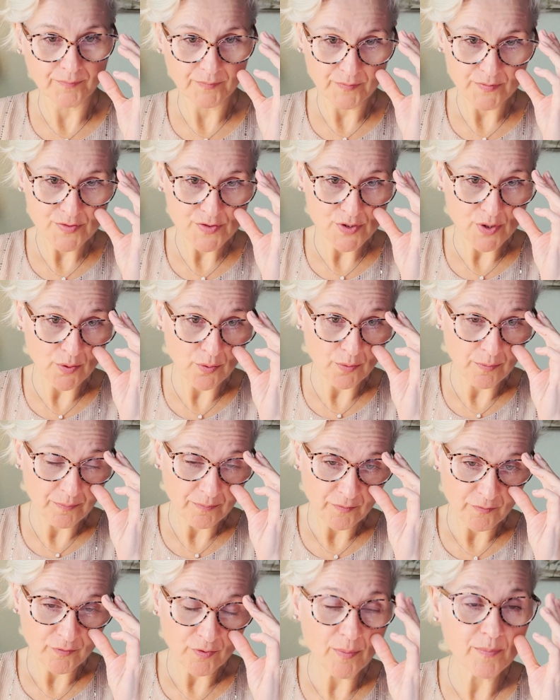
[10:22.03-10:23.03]
So
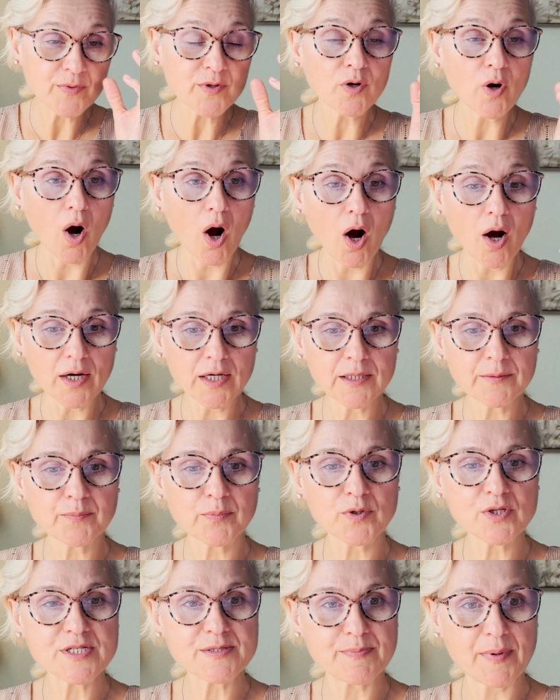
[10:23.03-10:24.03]
from the audit
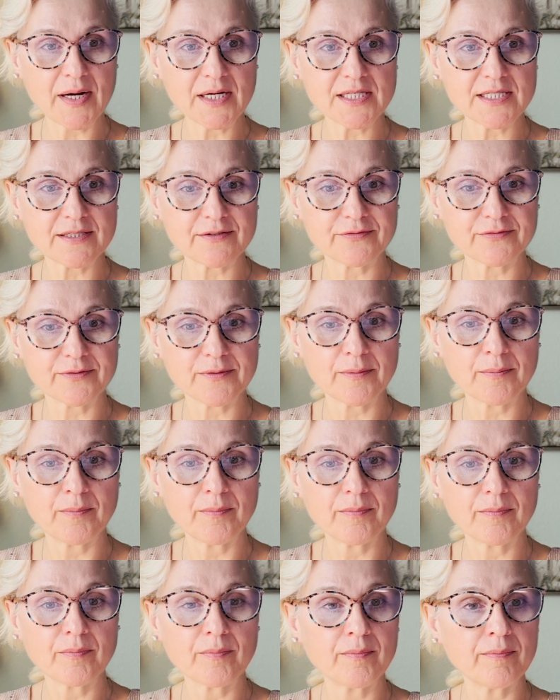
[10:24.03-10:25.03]
perspective,
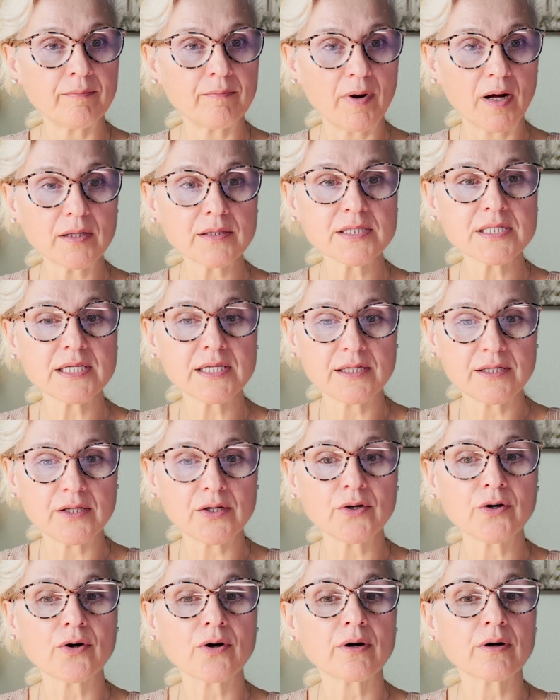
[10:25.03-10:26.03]

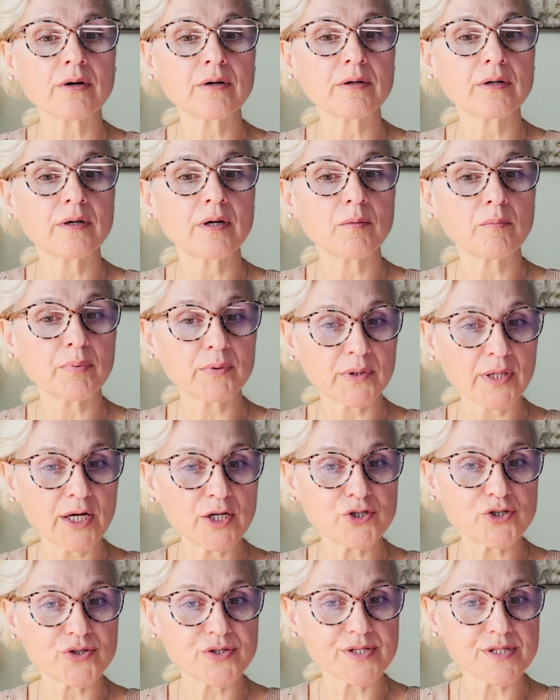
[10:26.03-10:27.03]
multi-year
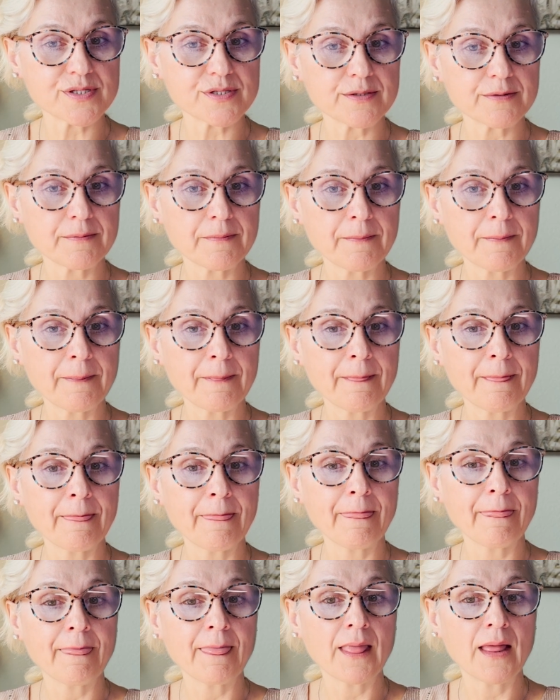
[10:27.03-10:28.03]
pledges
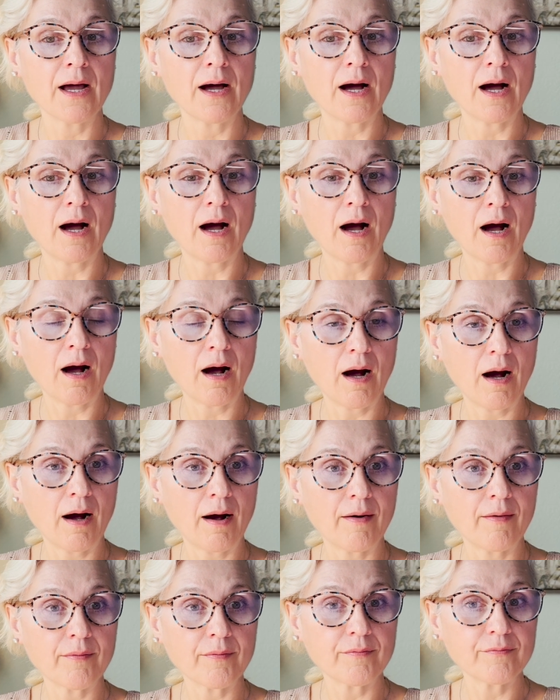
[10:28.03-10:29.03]

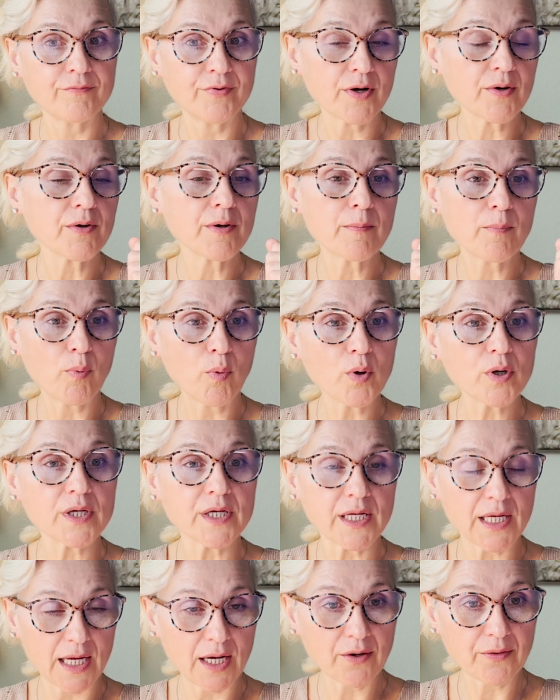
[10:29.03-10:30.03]
are very
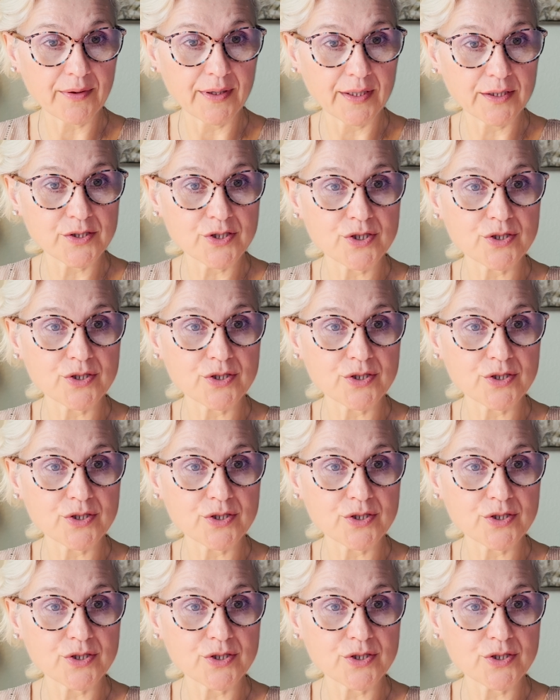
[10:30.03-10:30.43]
important area